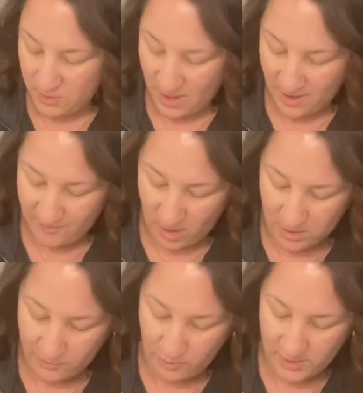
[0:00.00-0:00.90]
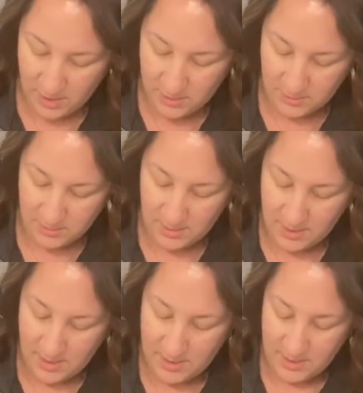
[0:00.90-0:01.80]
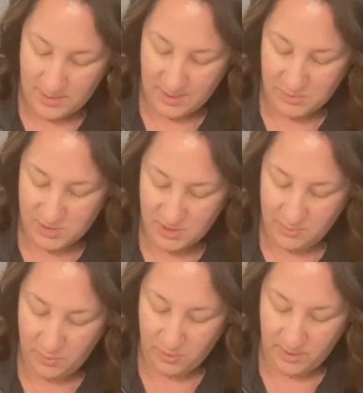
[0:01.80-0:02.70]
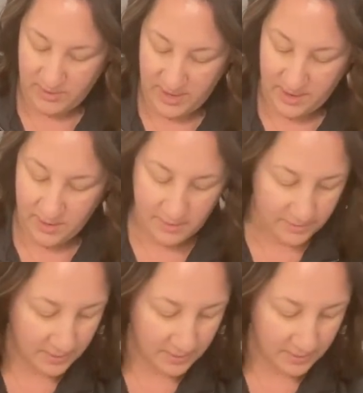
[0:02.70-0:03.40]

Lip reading: of olive oil that I'm just gonna pour in there.